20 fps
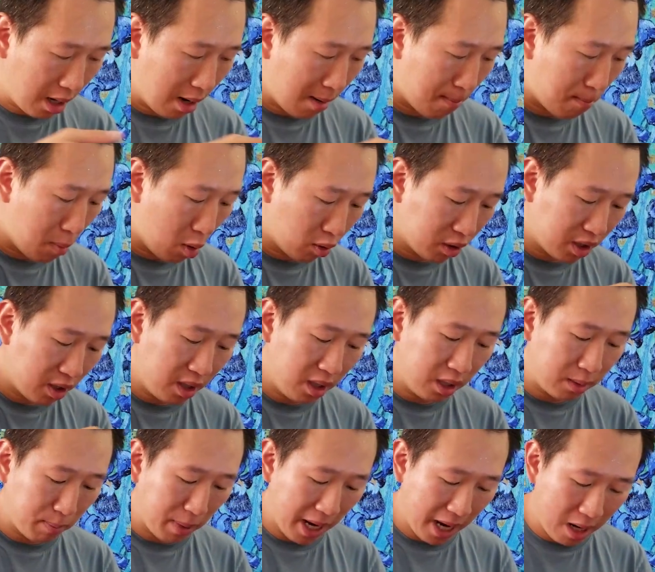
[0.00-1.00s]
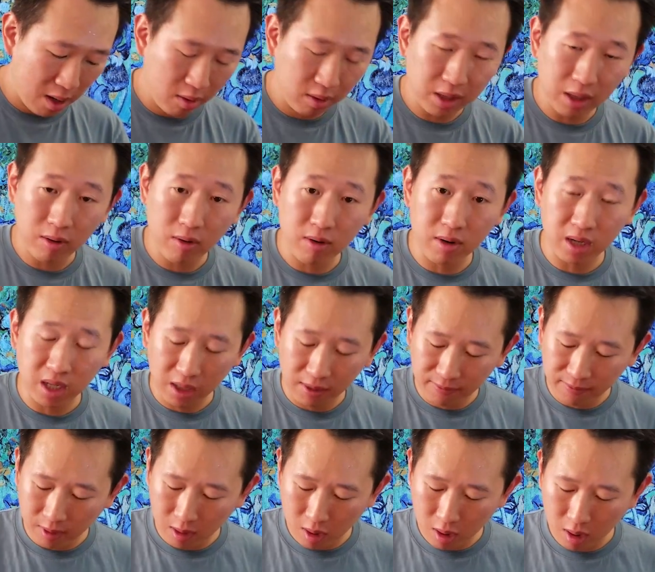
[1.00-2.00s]
Most of these panels
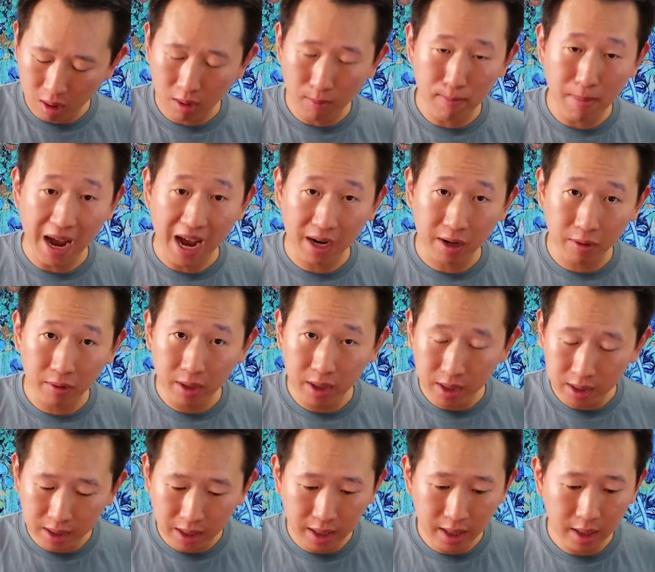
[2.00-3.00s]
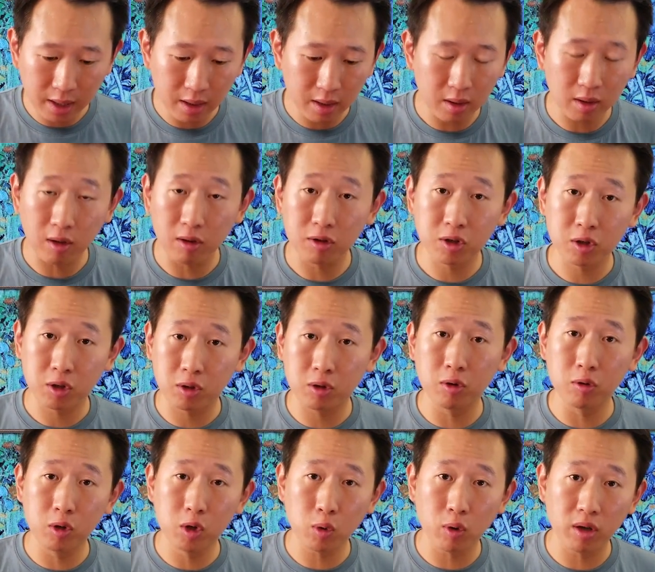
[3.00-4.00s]
underneath are batteries, and there's
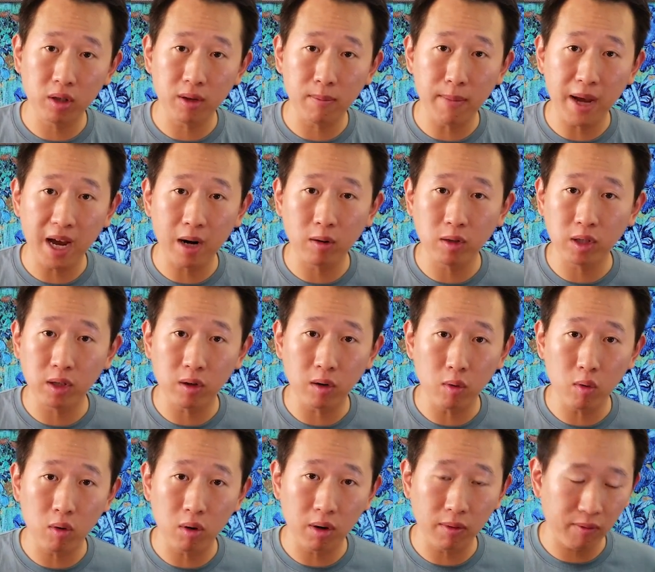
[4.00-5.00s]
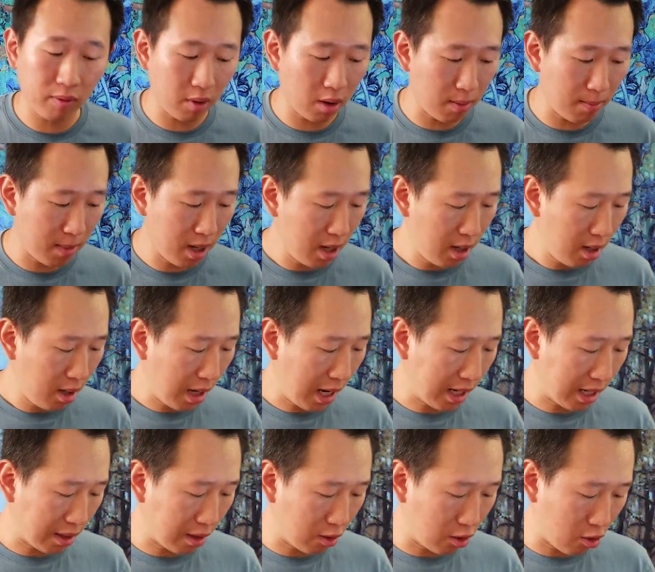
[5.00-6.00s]
two choices of batteries you can order from. I
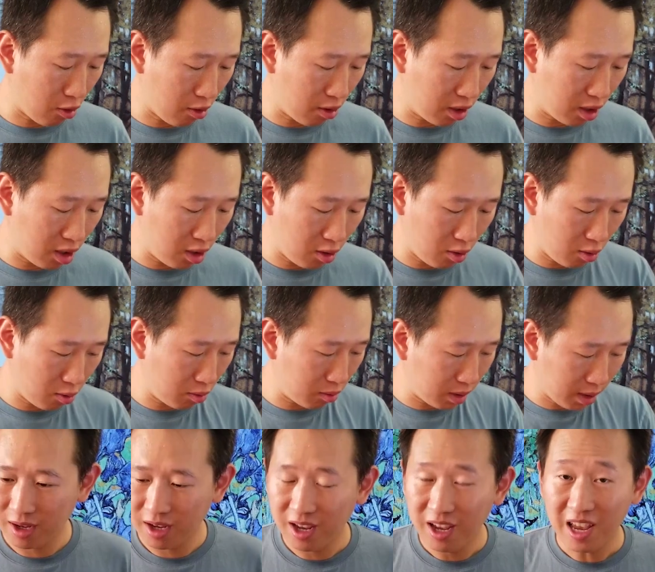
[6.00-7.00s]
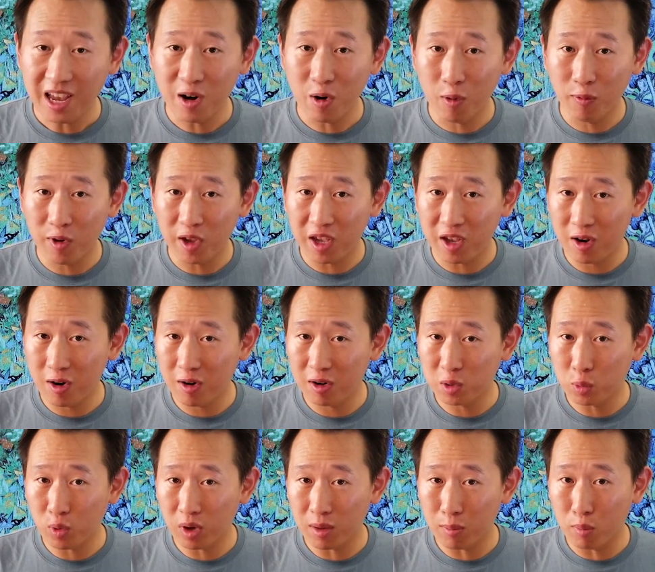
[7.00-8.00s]
got the 30Qs, and over here is
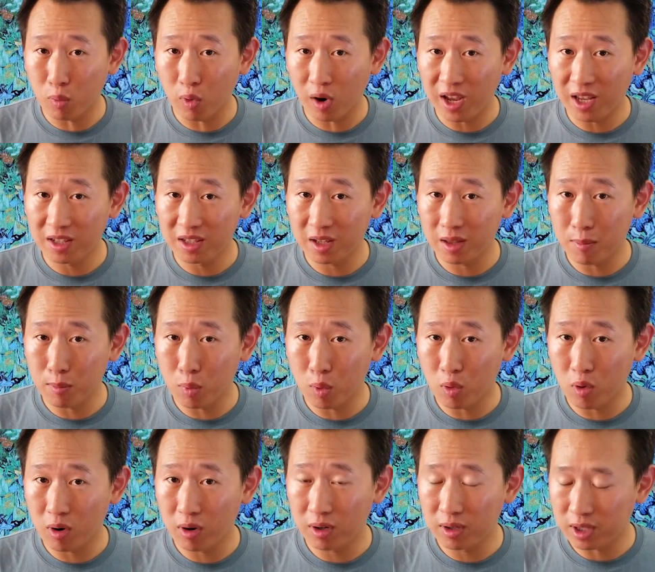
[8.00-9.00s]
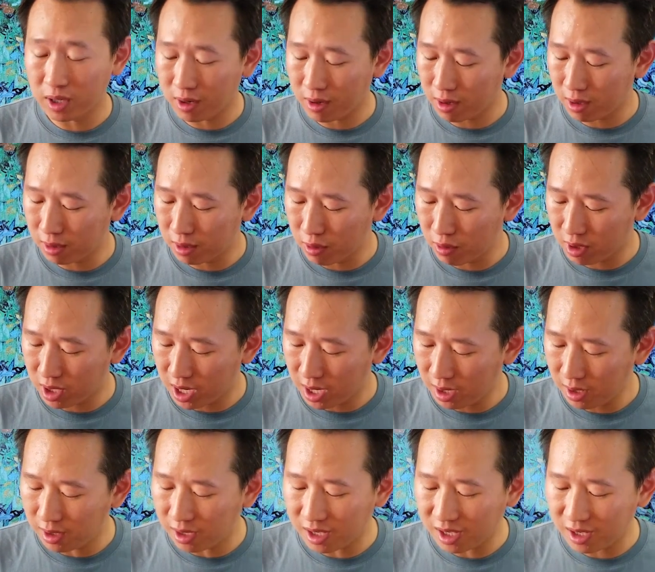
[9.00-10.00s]
where the brains of the boards are
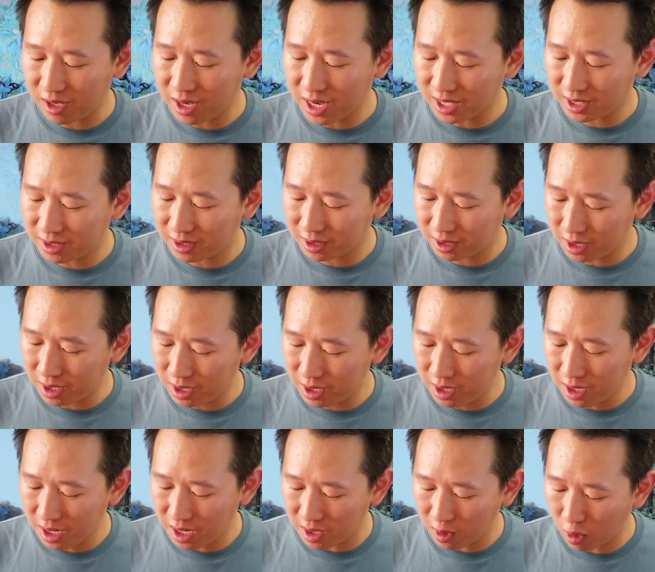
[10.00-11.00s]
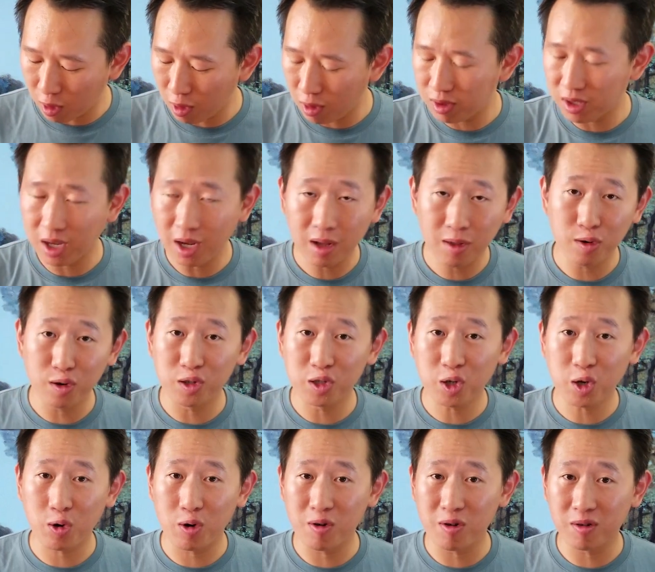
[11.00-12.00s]
located, the ESC, and all the other
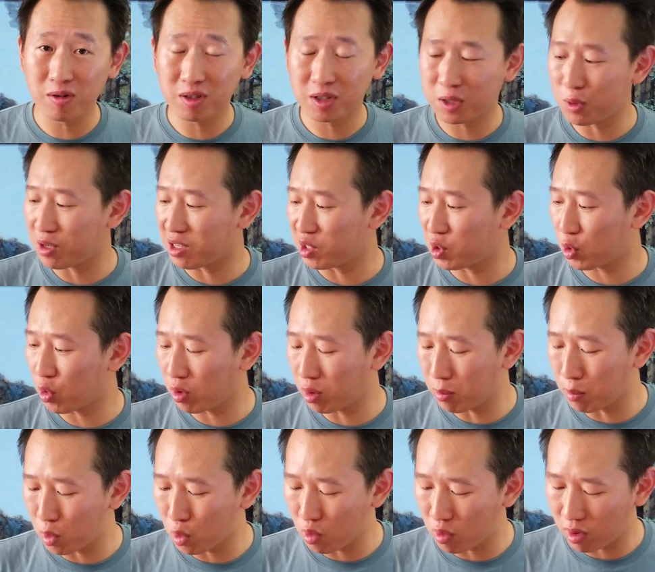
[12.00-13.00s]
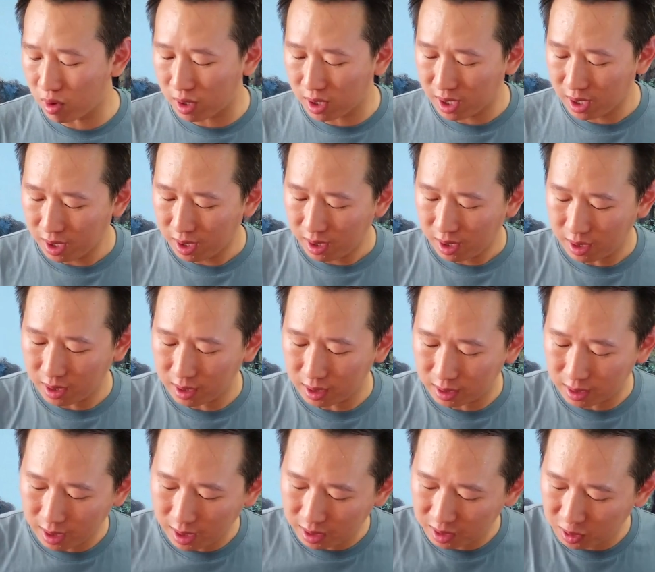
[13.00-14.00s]
internals to control the board
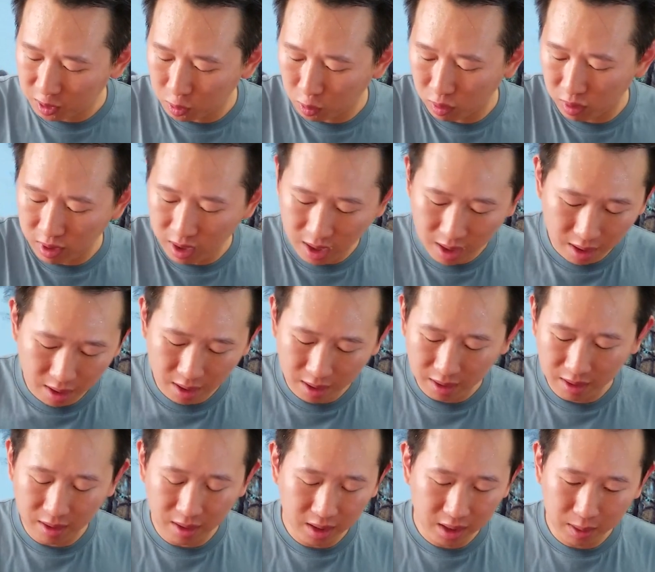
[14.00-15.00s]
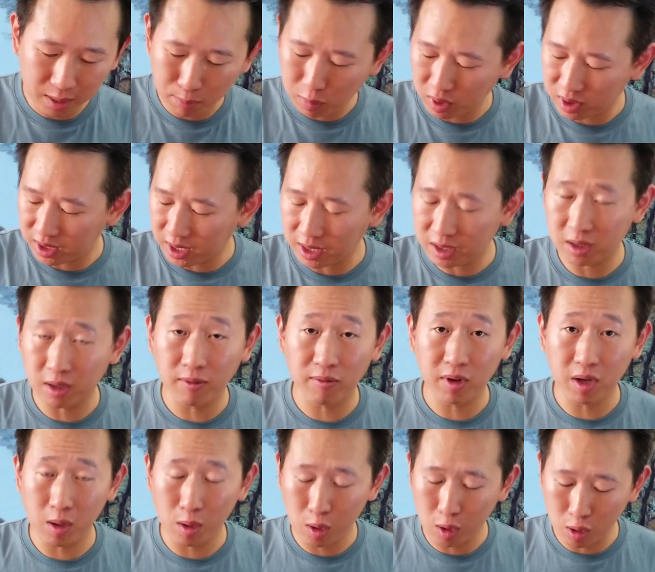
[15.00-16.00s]
is stored in this section of the
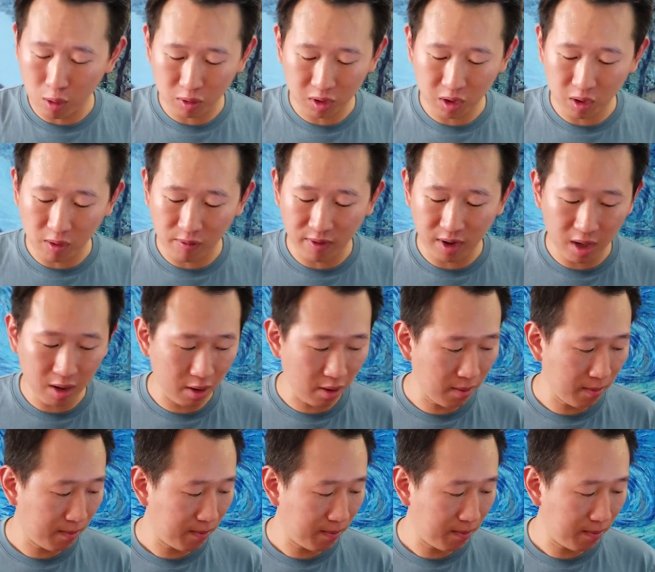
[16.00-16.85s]
enclosure over here.